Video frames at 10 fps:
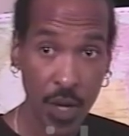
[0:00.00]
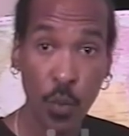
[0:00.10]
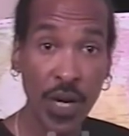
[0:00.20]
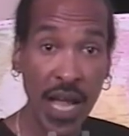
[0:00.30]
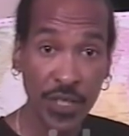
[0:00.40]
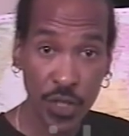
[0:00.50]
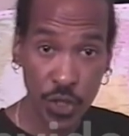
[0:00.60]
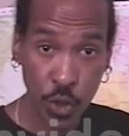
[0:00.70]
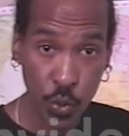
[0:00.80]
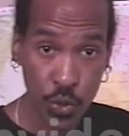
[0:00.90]
What I just
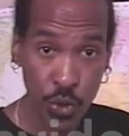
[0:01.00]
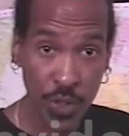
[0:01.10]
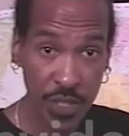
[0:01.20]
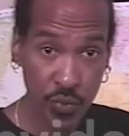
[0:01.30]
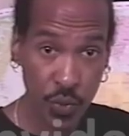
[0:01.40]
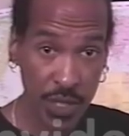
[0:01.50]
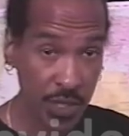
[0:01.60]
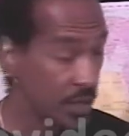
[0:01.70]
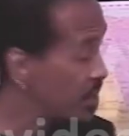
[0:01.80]
told you is written